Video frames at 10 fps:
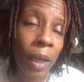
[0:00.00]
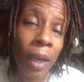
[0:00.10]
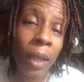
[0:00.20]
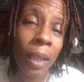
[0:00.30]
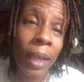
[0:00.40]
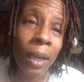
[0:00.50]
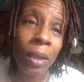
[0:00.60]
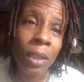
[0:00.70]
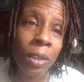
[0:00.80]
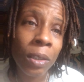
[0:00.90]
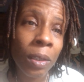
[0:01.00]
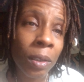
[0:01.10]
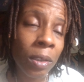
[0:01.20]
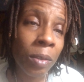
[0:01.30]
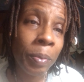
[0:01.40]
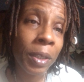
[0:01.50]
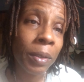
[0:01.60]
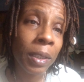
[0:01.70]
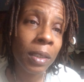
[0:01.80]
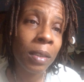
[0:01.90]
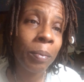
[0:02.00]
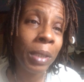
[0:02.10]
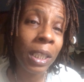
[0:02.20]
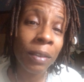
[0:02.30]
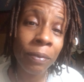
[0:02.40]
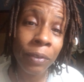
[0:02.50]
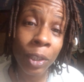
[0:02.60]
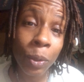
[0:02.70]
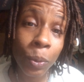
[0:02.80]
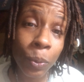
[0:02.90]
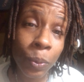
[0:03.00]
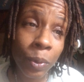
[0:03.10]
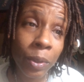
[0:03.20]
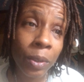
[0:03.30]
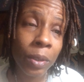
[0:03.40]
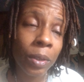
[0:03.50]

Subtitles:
allow your spirit to be confused